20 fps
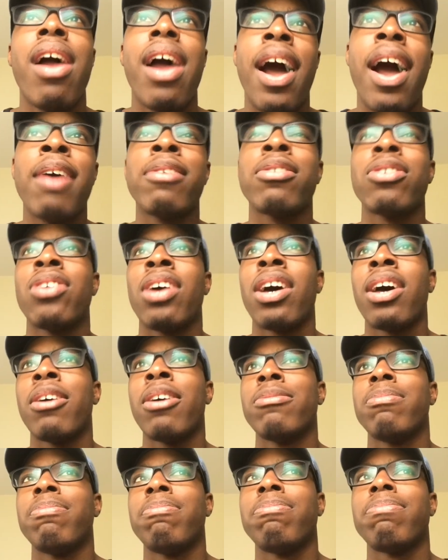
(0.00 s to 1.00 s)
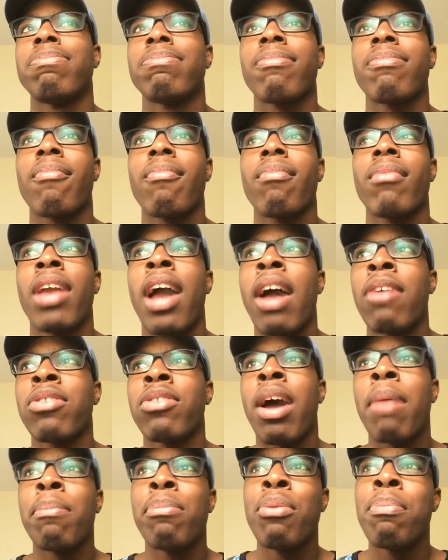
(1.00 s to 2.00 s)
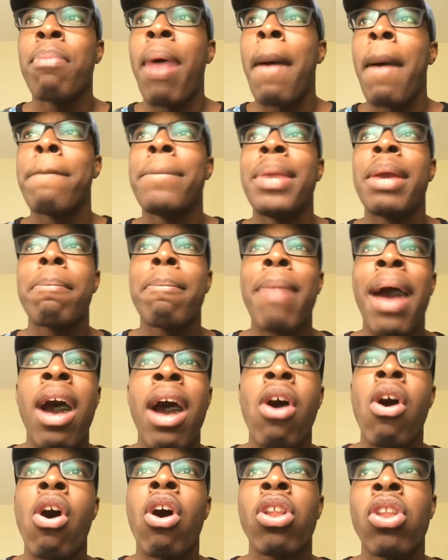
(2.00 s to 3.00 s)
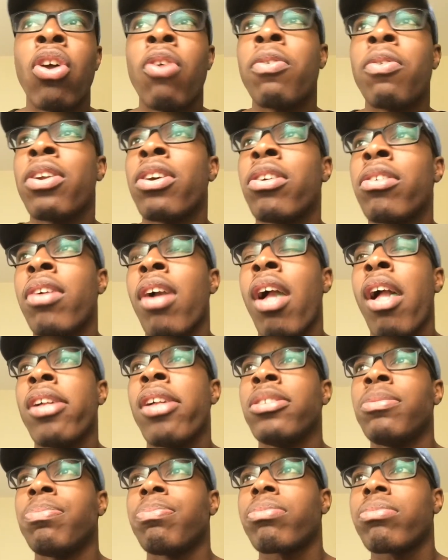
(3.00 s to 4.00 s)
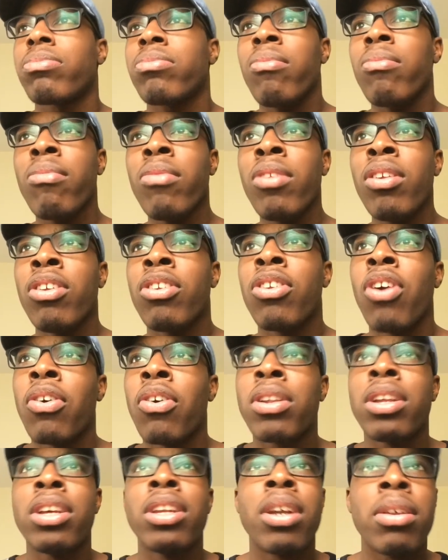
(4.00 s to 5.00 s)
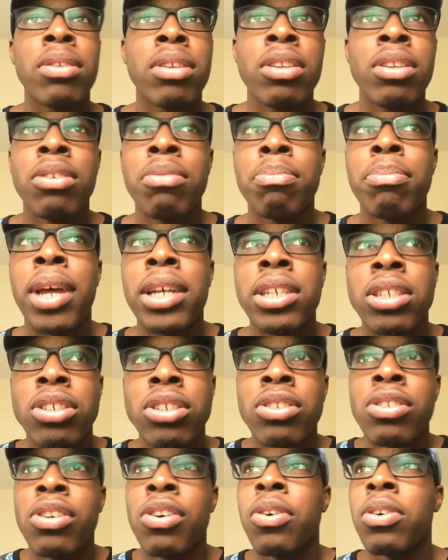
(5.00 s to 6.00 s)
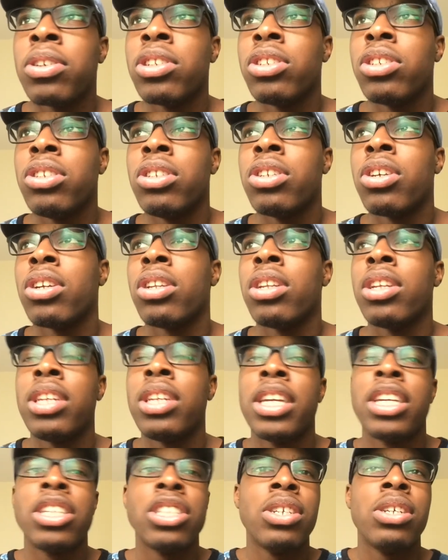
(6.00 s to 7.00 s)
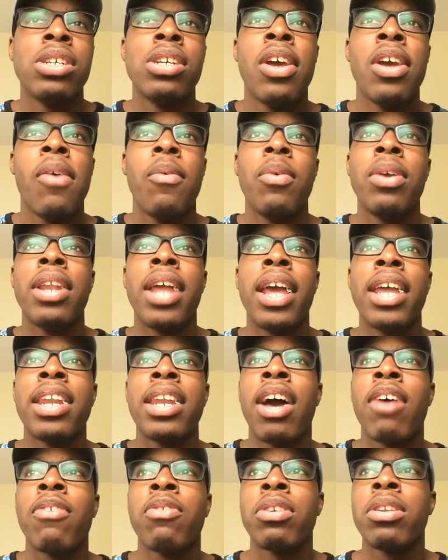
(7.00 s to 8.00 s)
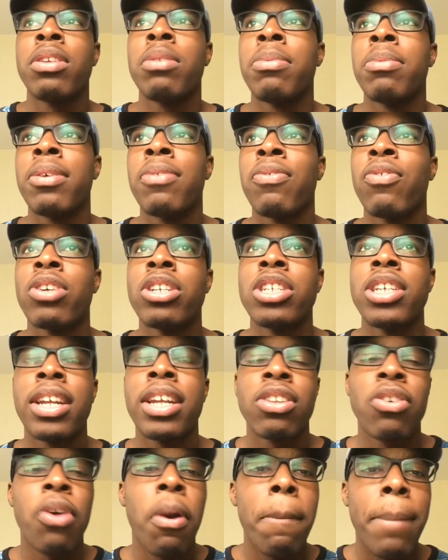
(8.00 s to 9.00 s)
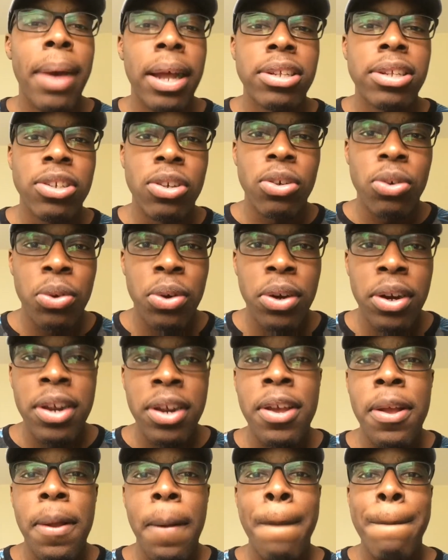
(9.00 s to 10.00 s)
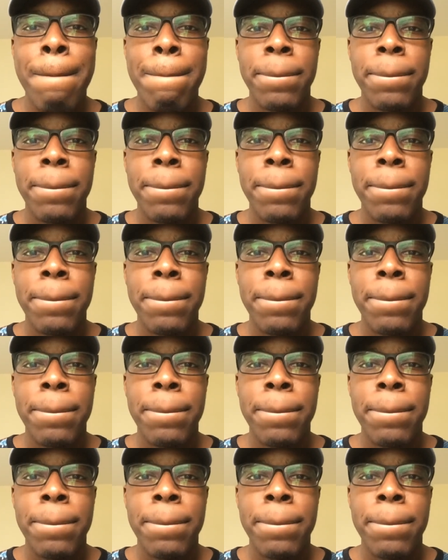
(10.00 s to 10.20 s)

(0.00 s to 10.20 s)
after that boop bop bink bow all over there, you know, cleaned up a little mess, you know, we laid down for a little bit before she had to go back to the crib.